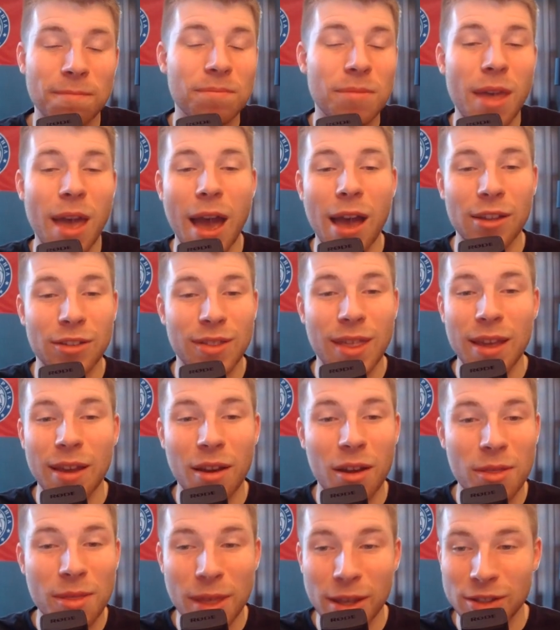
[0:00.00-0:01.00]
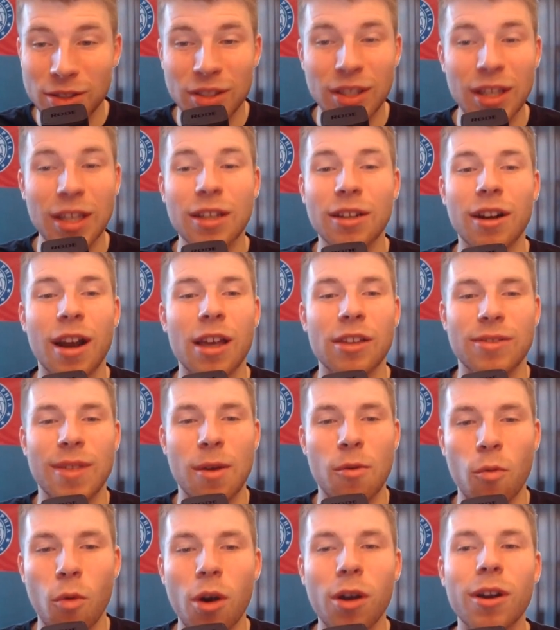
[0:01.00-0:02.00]
as they, they seek or as they
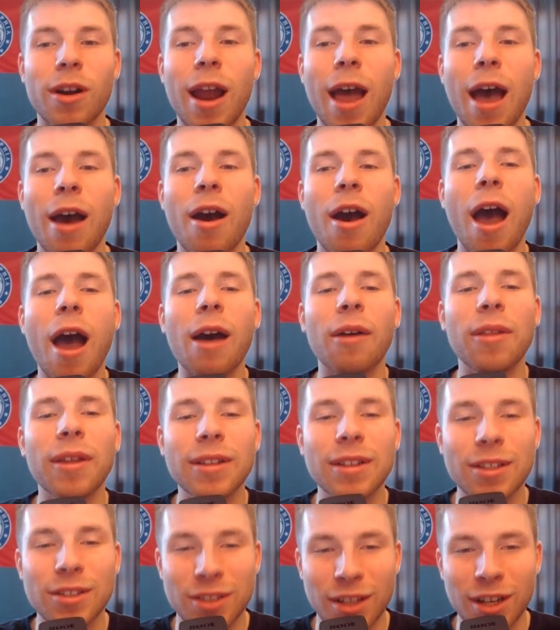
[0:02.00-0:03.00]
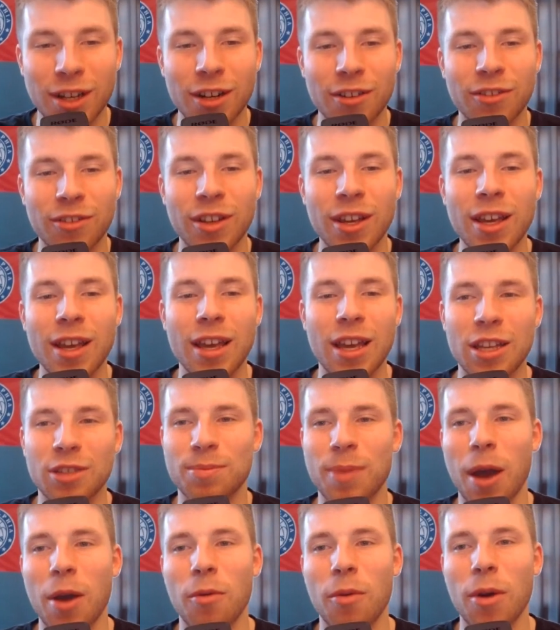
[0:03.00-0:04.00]
want or how, how they deserve is
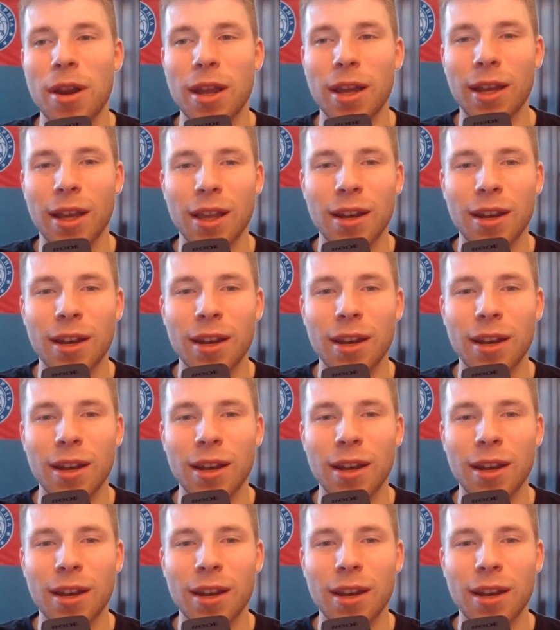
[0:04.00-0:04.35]
by winning.